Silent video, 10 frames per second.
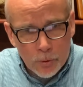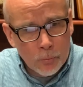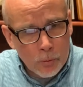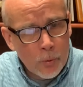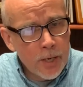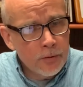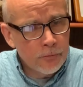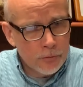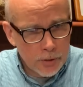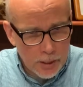when we're waiting
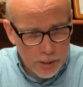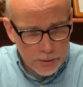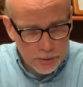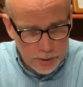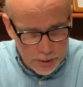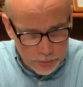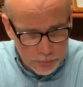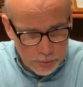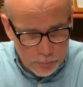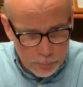for God to
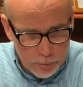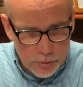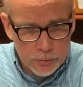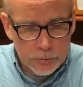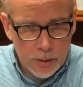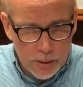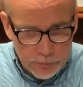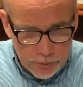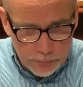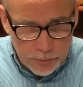answer our prayers or
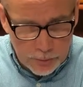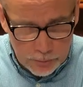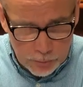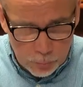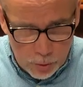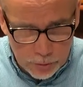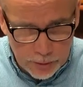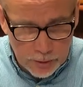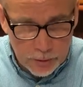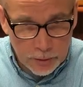have something that this work
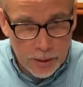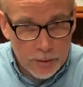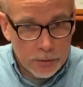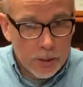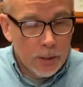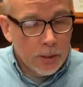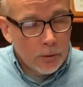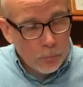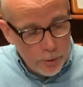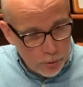done in our lives,
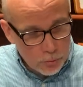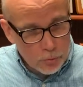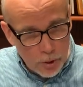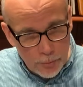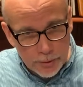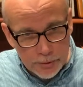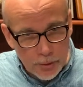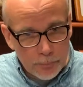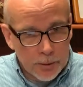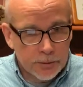we are growing
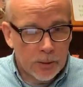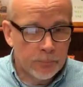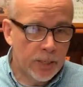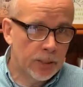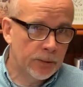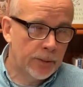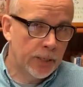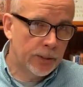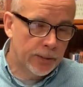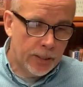step by step, day
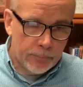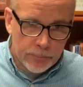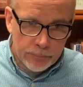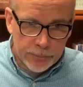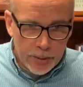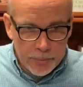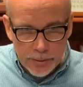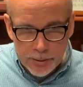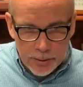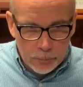
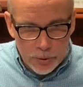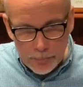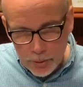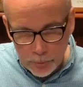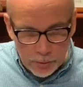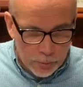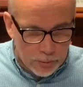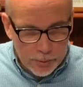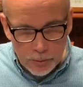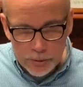by day, week by week,
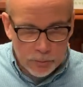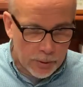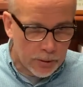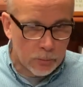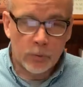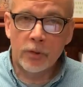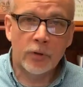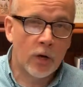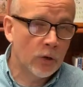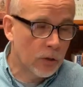year by year, whatever,
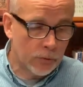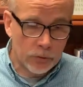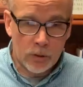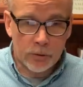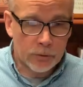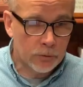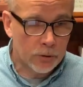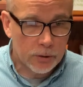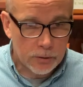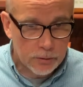however long it took.